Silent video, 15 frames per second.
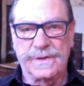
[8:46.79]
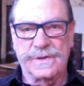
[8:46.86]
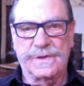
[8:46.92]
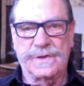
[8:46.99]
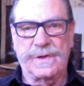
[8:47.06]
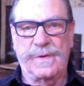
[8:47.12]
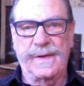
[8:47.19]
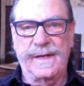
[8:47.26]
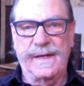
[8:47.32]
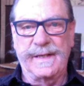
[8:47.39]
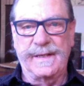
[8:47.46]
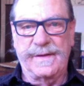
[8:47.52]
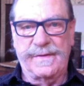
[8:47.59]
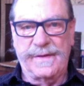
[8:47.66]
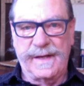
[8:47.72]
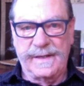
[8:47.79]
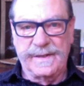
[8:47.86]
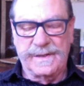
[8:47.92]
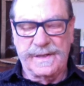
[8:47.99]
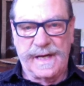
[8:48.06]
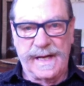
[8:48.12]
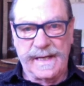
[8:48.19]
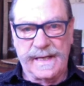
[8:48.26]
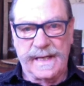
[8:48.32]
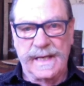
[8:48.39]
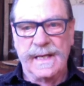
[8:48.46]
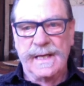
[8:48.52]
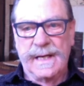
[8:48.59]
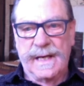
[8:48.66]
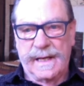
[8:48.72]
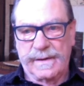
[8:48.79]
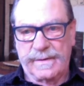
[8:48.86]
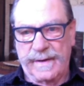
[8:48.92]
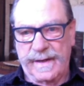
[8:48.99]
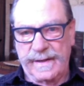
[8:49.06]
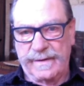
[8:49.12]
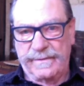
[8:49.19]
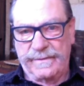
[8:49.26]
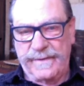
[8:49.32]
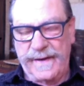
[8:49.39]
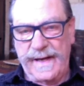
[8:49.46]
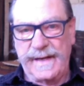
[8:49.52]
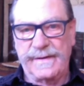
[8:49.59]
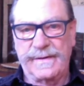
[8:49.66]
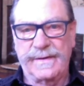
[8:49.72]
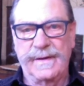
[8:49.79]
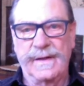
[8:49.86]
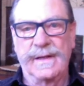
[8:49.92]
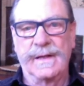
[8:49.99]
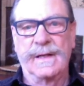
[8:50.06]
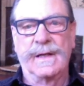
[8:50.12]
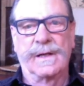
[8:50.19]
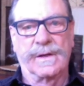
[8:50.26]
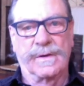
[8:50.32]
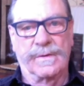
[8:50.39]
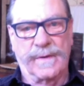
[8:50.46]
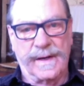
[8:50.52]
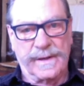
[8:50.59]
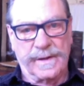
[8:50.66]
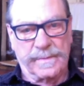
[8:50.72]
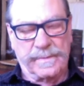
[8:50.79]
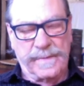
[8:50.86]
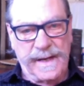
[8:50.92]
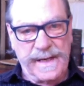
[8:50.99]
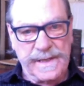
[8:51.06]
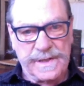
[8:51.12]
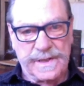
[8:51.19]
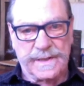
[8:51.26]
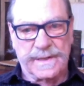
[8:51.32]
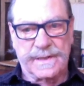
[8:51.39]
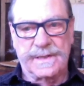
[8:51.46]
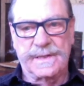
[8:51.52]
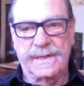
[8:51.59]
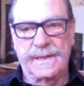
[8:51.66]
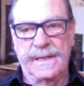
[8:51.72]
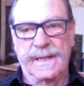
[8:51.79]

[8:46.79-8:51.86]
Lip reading: You're sowing into things like a greater faith, greater patience.